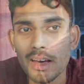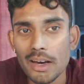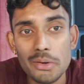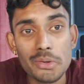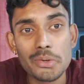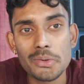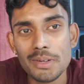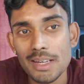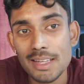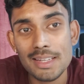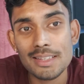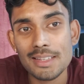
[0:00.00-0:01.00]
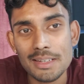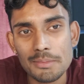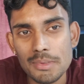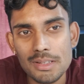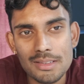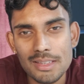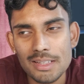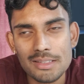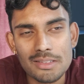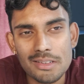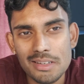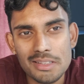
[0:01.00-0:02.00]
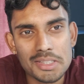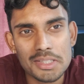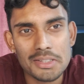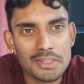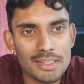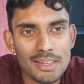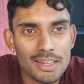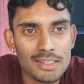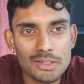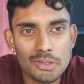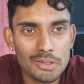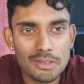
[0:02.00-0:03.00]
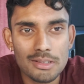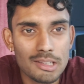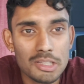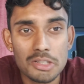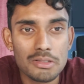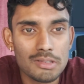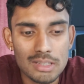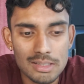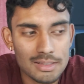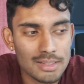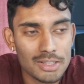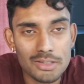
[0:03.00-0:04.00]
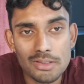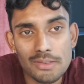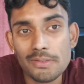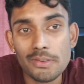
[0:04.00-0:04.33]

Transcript: I don't know, anything, but that's not necessarily the case. You could literally stare at the